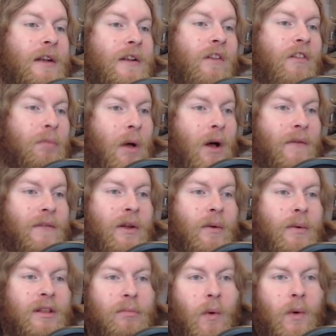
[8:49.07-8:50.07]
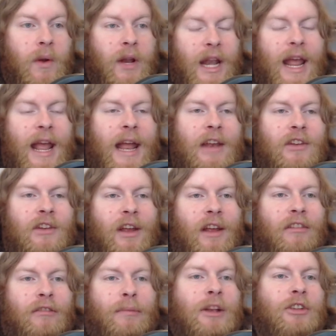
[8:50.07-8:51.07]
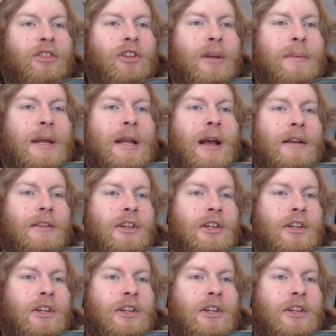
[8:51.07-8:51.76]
to Smallville with Morgan Edge, especially because,